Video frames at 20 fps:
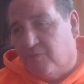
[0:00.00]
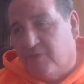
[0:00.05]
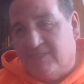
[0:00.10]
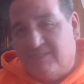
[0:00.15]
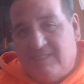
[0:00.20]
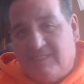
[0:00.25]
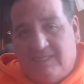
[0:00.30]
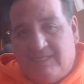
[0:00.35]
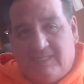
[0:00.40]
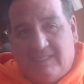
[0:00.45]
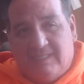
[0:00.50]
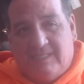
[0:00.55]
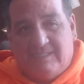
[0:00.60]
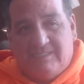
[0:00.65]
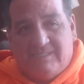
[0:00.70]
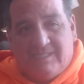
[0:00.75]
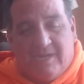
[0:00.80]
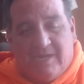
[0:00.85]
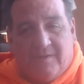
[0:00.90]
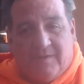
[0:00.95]
present in
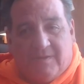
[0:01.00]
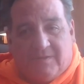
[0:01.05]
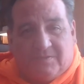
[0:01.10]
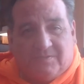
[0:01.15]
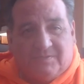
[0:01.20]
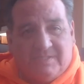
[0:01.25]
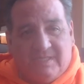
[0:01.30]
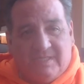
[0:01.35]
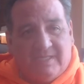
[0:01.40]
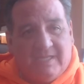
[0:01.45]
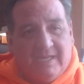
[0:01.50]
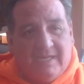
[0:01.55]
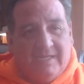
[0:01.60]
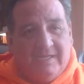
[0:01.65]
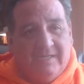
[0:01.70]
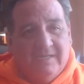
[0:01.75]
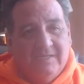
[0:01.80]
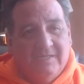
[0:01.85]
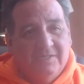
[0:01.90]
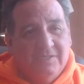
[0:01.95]
these characters that
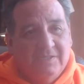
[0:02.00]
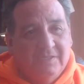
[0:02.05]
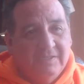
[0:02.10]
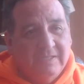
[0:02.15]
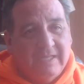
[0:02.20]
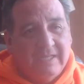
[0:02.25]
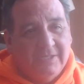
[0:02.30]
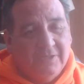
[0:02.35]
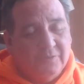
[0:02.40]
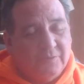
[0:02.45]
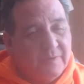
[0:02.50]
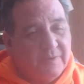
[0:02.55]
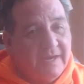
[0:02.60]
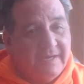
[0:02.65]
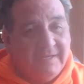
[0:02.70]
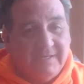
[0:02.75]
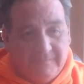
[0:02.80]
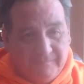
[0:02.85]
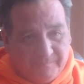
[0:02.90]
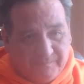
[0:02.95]
they
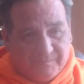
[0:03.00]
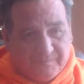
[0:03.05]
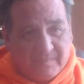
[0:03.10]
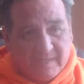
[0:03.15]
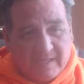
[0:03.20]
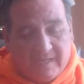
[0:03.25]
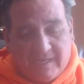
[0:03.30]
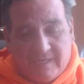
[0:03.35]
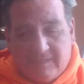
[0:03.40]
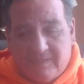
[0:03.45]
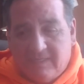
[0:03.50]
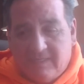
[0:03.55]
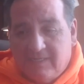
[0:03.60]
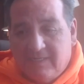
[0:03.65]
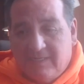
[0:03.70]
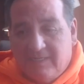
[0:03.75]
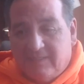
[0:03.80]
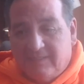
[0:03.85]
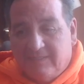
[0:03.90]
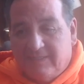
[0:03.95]
created, and
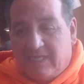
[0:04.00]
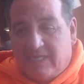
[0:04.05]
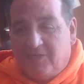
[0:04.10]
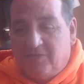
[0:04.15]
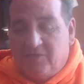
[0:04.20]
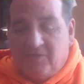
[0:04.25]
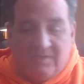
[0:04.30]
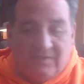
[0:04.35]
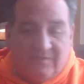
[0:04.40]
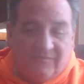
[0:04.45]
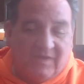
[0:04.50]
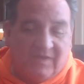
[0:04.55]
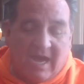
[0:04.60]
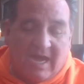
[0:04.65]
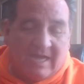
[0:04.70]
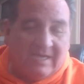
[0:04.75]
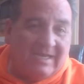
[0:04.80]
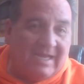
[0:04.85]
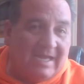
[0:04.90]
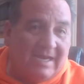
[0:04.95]
they couldn't have
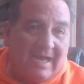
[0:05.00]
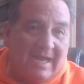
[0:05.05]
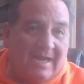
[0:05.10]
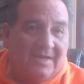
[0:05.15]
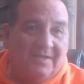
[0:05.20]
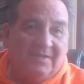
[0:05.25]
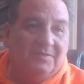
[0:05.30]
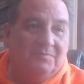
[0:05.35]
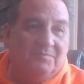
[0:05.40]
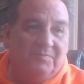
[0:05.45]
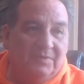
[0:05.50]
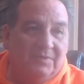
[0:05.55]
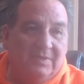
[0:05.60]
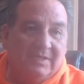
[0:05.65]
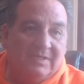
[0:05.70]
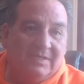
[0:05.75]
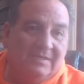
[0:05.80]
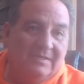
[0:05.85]
gotten that out of the book.